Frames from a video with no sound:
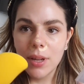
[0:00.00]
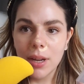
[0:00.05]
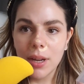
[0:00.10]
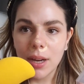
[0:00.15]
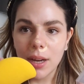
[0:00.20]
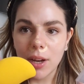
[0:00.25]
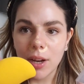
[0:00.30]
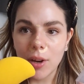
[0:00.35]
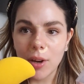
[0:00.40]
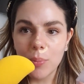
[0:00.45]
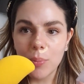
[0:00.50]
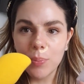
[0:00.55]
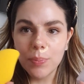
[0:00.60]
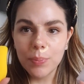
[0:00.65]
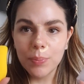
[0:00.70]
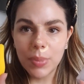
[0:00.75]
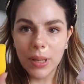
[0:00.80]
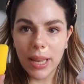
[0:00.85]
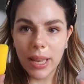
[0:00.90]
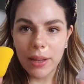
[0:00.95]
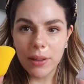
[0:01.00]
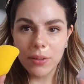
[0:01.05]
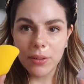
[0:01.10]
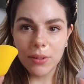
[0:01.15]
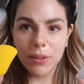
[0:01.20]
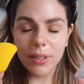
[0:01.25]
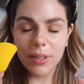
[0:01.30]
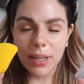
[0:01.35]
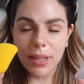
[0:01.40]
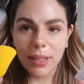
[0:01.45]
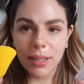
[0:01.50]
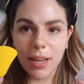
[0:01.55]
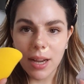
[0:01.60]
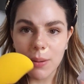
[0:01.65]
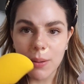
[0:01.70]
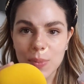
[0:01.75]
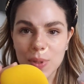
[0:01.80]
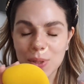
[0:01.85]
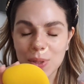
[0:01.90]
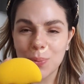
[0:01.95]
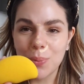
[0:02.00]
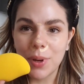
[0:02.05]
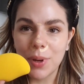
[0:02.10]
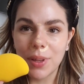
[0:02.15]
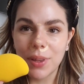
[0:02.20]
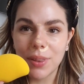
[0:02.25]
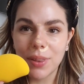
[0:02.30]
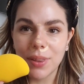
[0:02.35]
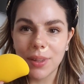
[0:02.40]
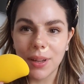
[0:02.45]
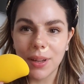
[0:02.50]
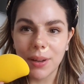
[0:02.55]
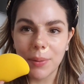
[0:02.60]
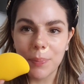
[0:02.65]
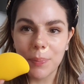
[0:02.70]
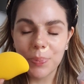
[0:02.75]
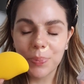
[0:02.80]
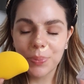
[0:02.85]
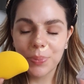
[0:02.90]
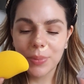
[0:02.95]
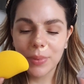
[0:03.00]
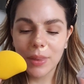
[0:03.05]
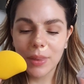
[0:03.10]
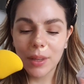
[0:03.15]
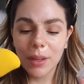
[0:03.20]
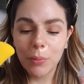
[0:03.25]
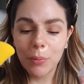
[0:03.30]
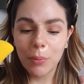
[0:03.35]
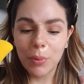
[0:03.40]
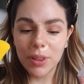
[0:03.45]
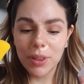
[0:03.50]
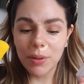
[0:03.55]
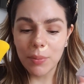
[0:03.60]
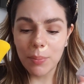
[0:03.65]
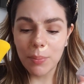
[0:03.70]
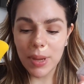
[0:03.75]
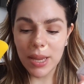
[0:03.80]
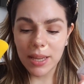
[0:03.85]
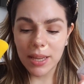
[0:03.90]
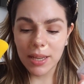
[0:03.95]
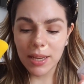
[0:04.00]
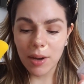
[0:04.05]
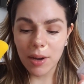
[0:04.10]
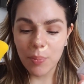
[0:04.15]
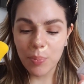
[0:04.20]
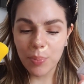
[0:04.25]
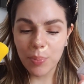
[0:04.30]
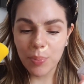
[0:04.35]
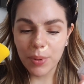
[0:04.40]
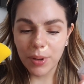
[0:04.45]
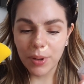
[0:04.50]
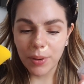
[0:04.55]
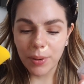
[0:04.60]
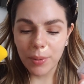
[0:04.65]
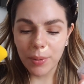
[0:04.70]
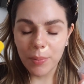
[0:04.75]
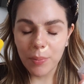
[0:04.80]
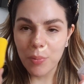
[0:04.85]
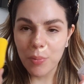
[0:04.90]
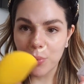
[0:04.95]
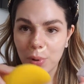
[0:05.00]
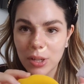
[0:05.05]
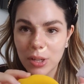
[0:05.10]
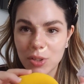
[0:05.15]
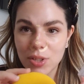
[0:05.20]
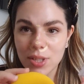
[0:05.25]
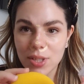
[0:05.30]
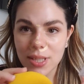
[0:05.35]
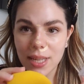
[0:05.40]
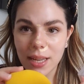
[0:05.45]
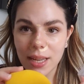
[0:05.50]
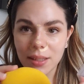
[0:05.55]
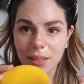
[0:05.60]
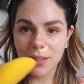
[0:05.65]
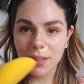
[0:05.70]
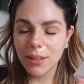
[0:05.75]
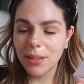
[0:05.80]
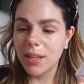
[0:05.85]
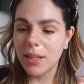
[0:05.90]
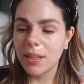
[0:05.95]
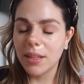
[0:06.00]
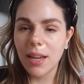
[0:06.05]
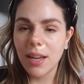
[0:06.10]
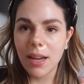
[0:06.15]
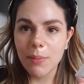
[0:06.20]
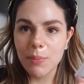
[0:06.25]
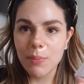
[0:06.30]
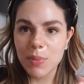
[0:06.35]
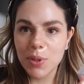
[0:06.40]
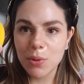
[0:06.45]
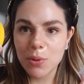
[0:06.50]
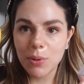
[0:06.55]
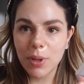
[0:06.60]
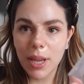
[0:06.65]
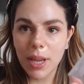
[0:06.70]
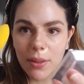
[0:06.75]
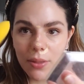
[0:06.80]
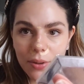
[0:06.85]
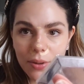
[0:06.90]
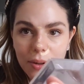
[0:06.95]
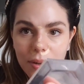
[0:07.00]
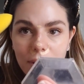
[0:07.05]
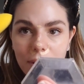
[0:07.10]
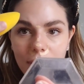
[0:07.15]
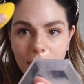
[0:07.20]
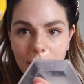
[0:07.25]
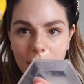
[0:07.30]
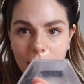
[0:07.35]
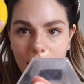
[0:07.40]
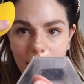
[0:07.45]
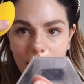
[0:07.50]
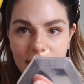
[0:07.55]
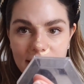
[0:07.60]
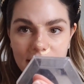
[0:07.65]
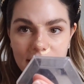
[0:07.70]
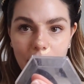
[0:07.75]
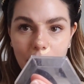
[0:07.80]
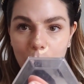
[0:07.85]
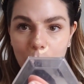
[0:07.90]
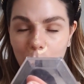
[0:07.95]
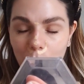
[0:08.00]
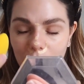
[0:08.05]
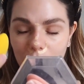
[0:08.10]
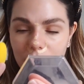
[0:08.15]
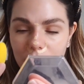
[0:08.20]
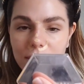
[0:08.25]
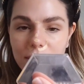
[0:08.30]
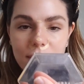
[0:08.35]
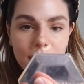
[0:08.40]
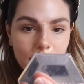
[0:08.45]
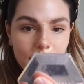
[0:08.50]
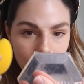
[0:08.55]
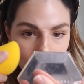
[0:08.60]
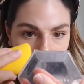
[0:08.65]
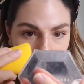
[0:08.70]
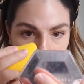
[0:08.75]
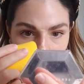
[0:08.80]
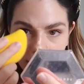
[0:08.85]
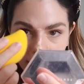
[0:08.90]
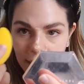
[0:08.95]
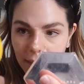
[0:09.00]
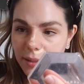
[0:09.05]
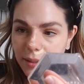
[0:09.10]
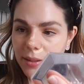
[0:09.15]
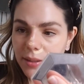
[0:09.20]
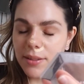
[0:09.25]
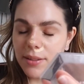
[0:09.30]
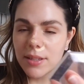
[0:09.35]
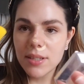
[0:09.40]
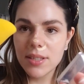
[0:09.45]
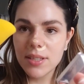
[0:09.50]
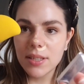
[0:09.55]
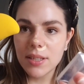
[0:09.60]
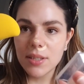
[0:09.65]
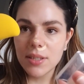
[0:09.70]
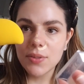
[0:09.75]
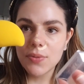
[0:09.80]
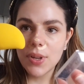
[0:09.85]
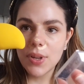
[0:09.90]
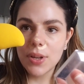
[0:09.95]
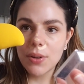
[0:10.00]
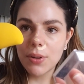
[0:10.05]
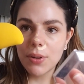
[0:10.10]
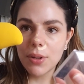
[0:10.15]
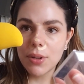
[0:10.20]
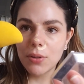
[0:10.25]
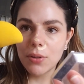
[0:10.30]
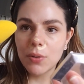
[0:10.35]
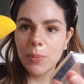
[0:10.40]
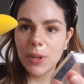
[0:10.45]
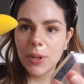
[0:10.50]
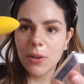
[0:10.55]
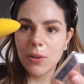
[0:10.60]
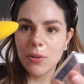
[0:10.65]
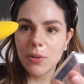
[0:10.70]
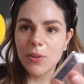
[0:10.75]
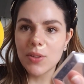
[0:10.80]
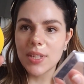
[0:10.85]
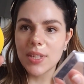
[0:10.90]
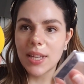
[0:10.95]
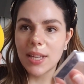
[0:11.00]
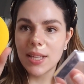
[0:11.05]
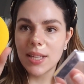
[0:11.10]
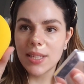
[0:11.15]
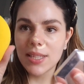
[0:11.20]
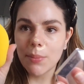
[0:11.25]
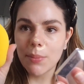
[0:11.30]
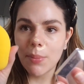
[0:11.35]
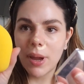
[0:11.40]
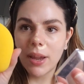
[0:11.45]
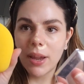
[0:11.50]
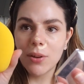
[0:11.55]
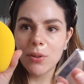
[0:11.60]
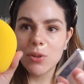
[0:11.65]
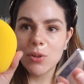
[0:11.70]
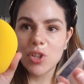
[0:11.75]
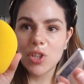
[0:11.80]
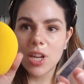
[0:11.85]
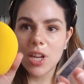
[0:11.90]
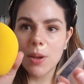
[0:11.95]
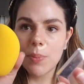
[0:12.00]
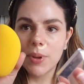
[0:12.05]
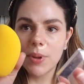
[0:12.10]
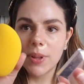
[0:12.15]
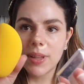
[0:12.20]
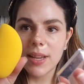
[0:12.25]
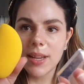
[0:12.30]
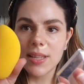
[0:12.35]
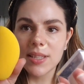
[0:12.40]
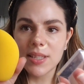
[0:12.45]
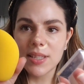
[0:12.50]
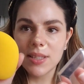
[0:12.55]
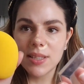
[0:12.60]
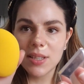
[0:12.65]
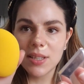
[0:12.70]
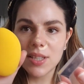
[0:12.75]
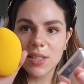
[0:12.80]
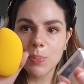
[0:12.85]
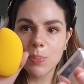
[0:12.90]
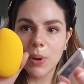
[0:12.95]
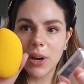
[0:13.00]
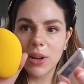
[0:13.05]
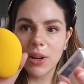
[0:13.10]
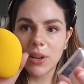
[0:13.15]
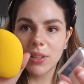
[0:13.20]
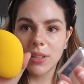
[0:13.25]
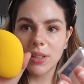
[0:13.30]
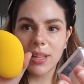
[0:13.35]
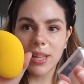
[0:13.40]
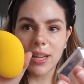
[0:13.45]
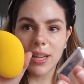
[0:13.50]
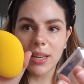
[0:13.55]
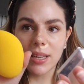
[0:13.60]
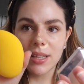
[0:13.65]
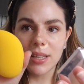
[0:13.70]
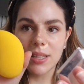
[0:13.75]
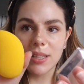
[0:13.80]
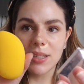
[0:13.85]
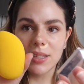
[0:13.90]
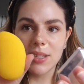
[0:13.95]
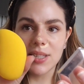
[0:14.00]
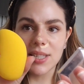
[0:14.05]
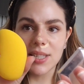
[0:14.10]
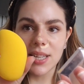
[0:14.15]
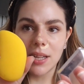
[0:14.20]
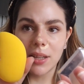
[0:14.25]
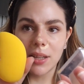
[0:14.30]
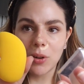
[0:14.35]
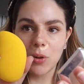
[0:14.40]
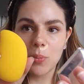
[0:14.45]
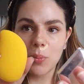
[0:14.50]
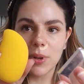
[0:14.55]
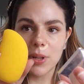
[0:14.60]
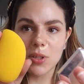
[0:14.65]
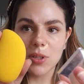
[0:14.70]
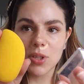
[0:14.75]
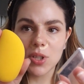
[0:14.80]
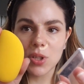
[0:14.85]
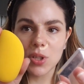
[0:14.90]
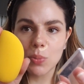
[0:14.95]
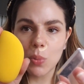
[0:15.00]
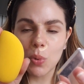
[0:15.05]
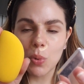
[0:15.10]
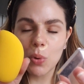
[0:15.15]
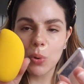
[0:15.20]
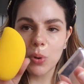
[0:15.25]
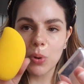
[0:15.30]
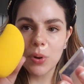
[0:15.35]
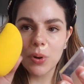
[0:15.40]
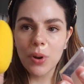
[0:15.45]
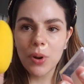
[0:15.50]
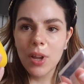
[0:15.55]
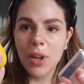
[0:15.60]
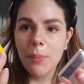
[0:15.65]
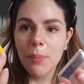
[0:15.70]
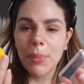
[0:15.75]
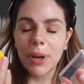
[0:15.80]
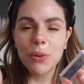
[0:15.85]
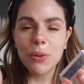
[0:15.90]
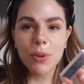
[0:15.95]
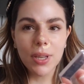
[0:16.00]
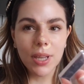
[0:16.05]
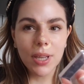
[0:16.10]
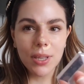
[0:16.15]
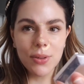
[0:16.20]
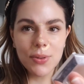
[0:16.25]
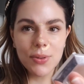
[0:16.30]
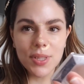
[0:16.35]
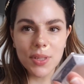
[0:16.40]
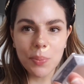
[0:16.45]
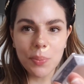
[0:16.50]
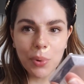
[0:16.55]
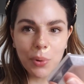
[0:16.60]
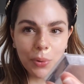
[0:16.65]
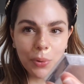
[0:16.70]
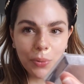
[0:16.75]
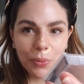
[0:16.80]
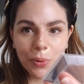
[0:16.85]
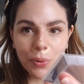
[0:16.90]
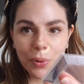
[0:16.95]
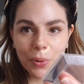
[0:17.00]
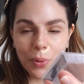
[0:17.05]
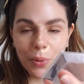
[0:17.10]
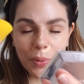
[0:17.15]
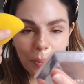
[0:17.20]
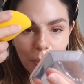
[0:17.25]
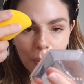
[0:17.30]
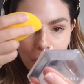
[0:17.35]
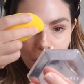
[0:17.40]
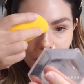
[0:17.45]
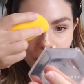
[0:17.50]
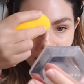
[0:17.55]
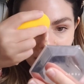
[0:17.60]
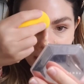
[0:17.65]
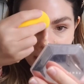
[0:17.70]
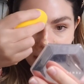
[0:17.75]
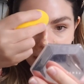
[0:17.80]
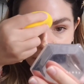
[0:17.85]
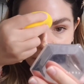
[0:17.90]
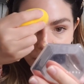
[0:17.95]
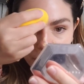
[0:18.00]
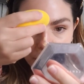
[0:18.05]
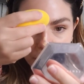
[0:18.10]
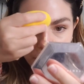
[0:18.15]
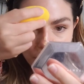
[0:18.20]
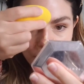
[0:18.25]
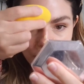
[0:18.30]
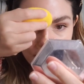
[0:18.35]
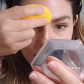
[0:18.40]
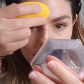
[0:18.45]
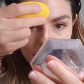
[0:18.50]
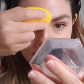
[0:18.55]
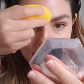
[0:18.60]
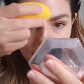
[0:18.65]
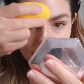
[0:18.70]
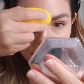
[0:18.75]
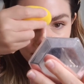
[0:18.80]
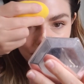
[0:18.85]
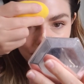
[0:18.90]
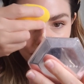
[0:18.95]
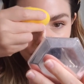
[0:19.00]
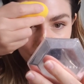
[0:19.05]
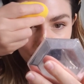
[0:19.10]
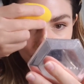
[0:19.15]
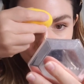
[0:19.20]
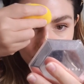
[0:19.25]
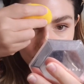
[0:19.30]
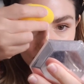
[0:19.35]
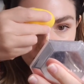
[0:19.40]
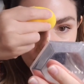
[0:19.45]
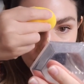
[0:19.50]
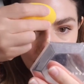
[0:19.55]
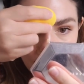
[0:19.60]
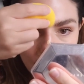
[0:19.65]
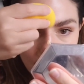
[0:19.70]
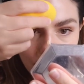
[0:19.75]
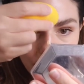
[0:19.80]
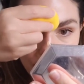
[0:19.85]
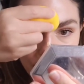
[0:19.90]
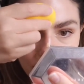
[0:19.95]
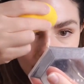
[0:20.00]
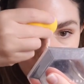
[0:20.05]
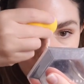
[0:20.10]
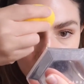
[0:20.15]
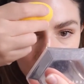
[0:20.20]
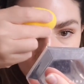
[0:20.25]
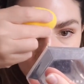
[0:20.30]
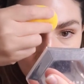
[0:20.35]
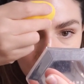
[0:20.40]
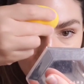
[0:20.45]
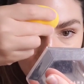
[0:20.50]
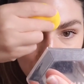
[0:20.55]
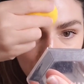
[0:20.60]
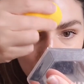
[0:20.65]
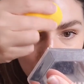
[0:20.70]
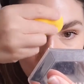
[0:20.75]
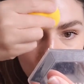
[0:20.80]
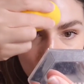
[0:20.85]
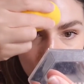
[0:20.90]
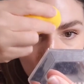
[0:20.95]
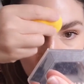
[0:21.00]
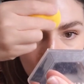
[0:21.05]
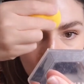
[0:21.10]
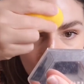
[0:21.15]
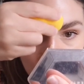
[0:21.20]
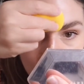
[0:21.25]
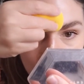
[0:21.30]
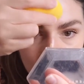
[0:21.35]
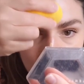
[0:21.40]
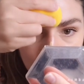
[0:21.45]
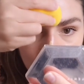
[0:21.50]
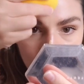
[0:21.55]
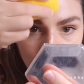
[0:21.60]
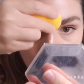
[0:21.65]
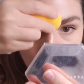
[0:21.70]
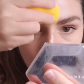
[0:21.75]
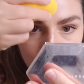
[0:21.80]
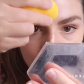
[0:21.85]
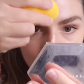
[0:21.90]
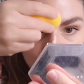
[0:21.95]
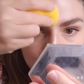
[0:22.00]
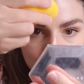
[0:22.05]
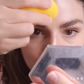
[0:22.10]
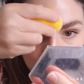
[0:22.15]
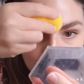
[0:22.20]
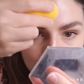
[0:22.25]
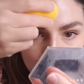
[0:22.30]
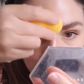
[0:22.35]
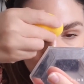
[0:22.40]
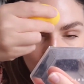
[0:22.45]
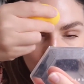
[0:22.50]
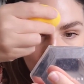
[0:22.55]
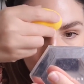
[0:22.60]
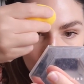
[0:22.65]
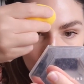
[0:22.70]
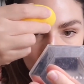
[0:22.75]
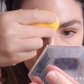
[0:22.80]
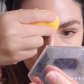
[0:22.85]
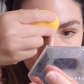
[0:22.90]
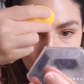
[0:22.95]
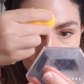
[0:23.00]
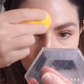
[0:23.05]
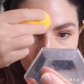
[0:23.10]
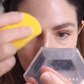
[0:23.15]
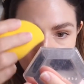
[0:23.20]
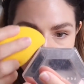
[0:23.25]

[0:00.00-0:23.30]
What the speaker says: blender that comes with the makeup brush set. It comes together as a bonus, and this is very good because like it's a mango shape. It has this part that it is a little bit smaller, but you can use it both for body and for face. I find it extremely comfortable to work with.